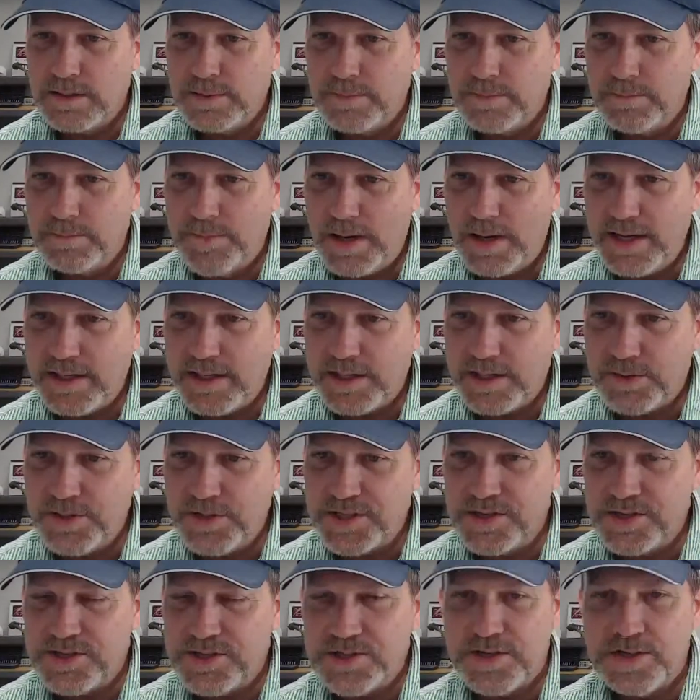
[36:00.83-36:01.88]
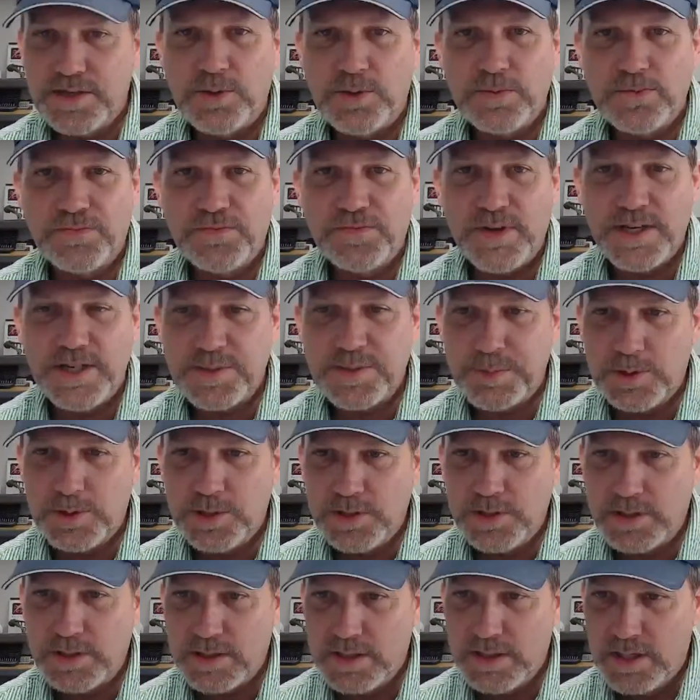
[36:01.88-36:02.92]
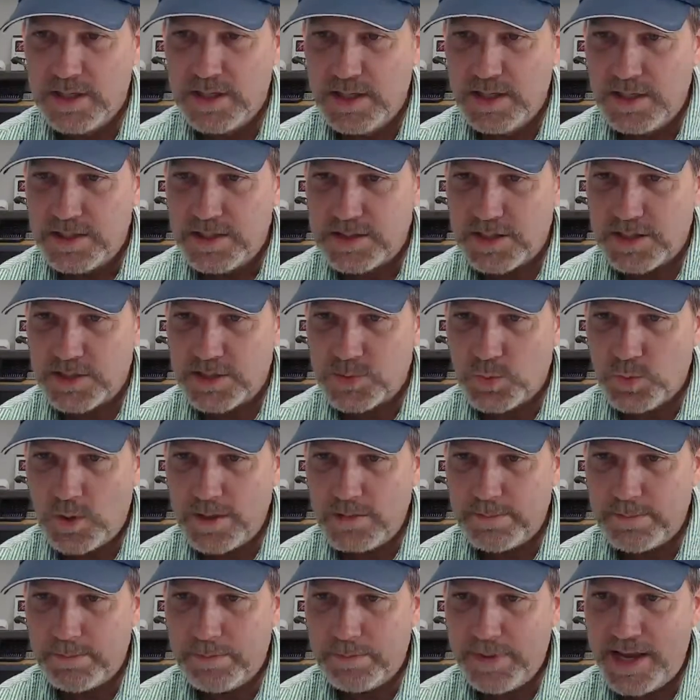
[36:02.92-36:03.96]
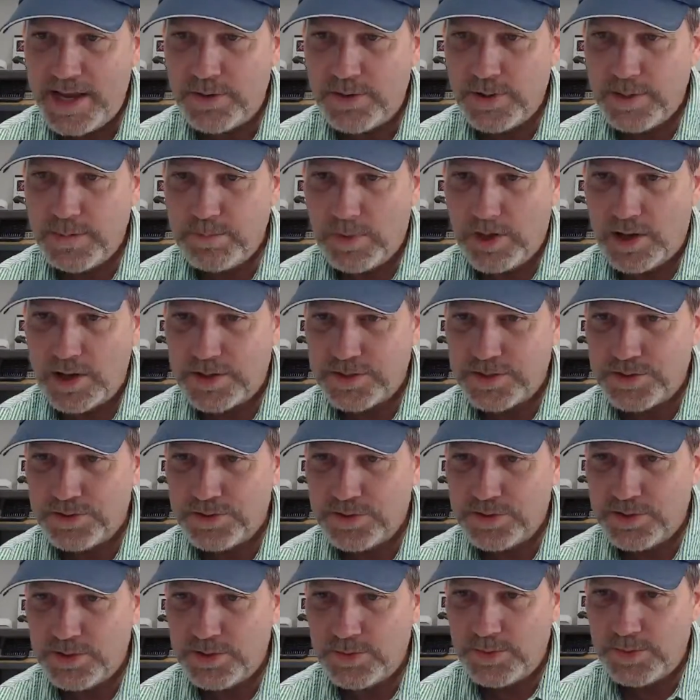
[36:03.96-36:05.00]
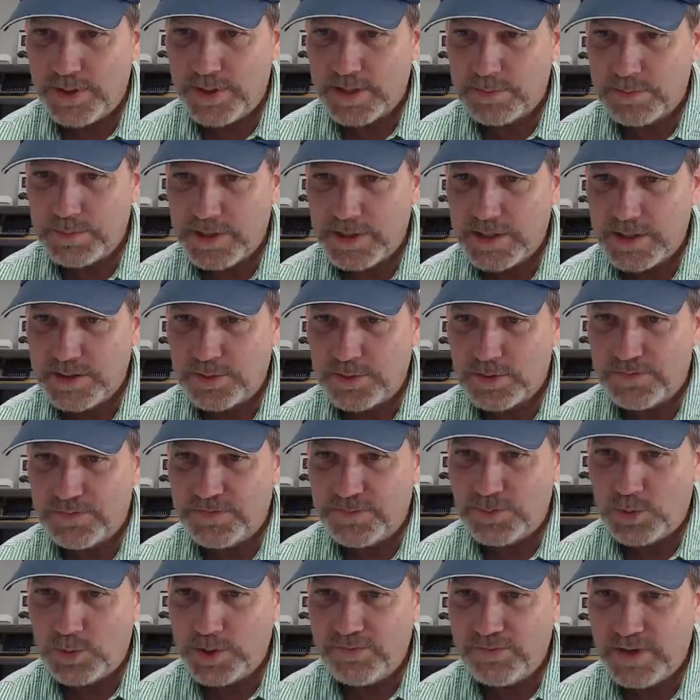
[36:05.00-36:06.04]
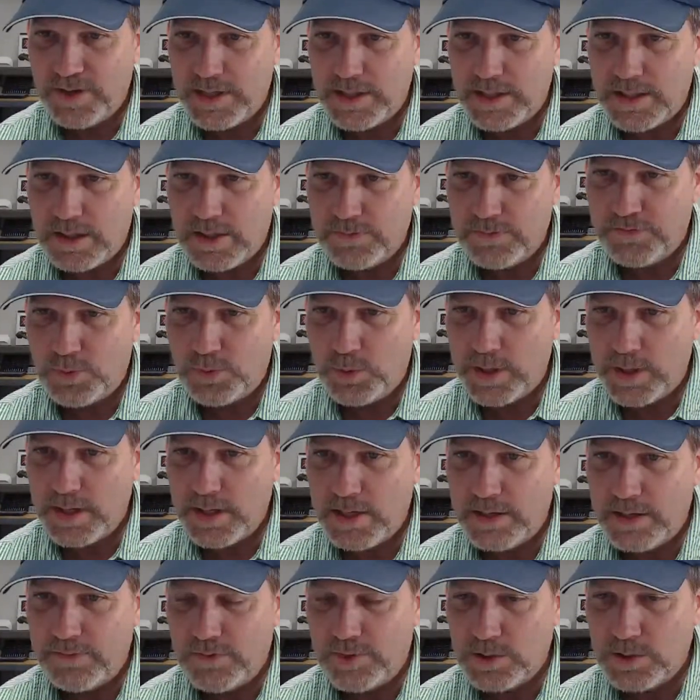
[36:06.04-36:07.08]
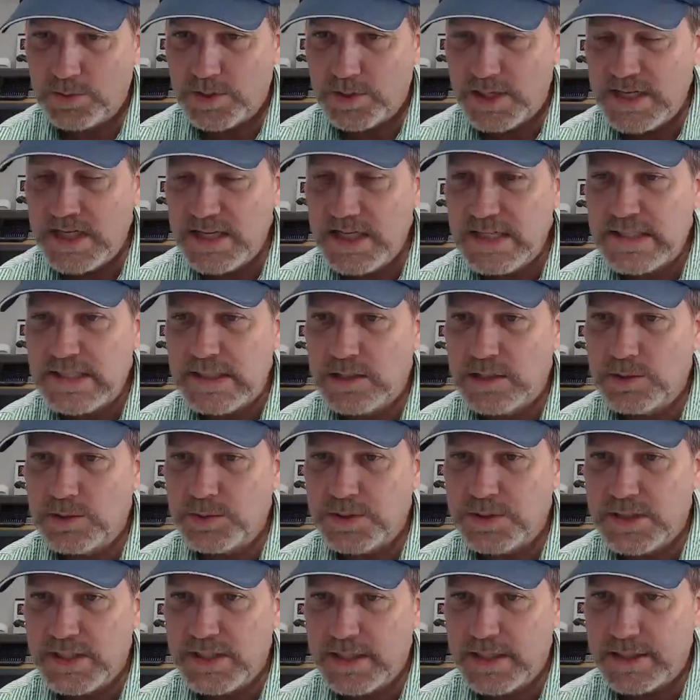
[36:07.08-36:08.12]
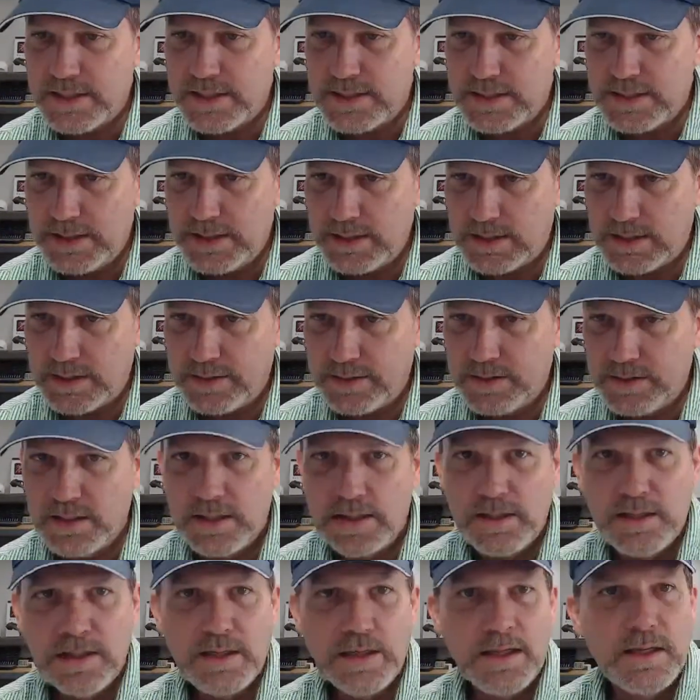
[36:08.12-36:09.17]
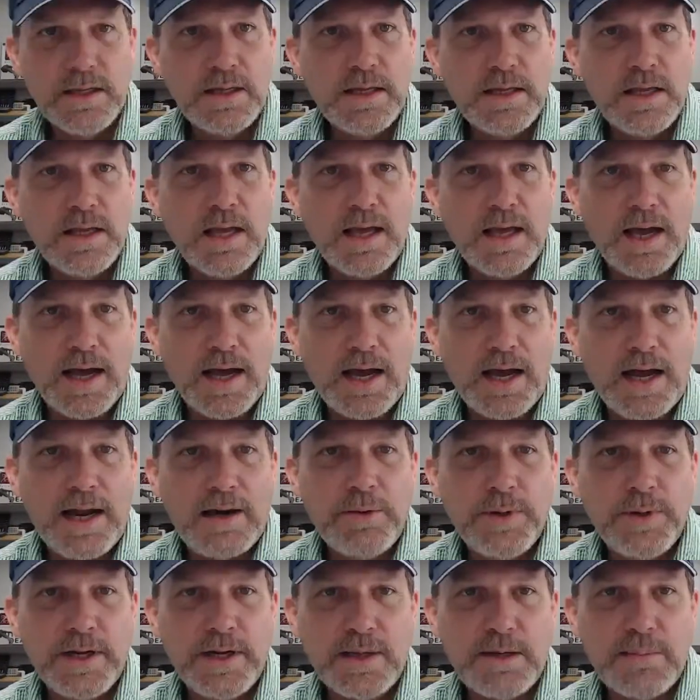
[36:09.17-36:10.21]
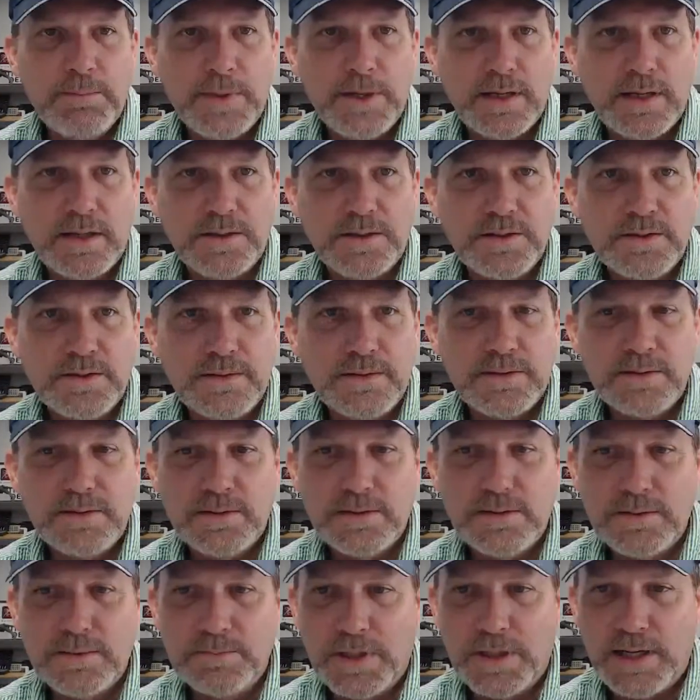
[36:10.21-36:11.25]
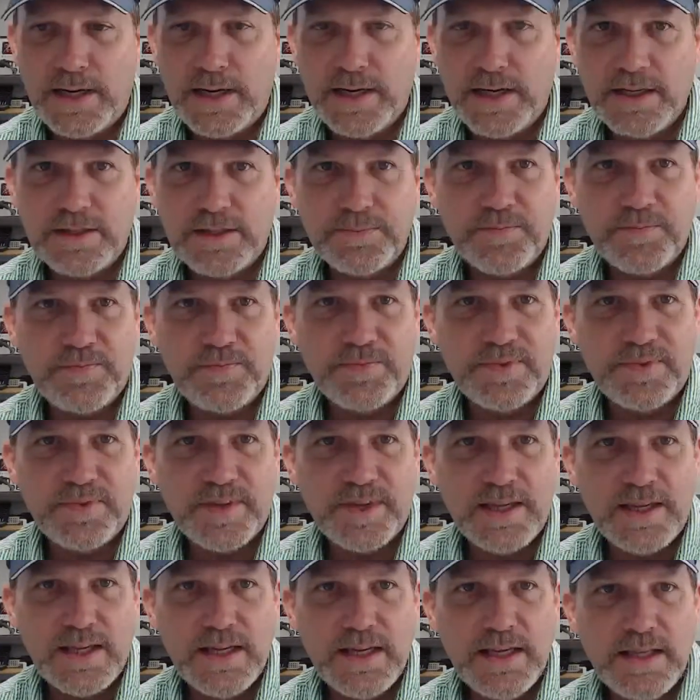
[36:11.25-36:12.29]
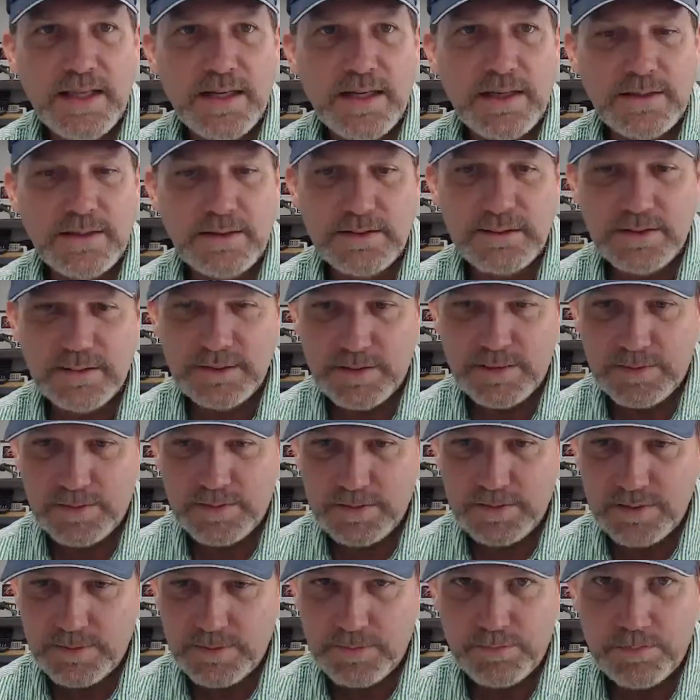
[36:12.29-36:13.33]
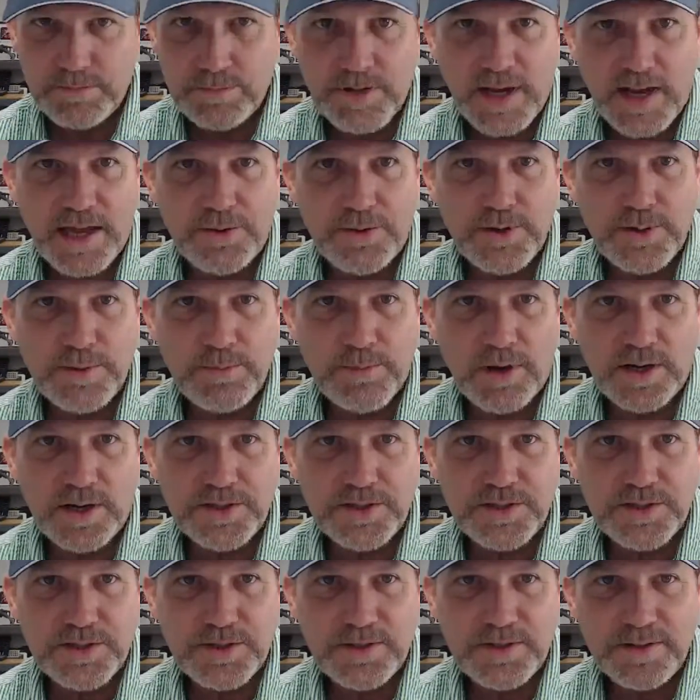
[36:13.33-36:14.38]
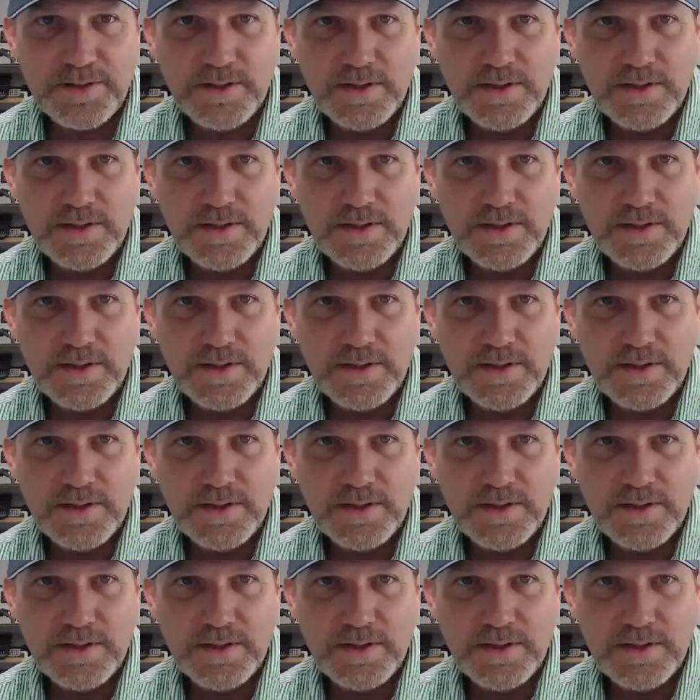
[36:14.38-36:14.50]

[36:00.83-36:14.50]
Mike Christensen on Facebook says, What battery monitor do you recommend on a 48 volt E-Z-GO TXT? I recommend, Mike, any battery monitor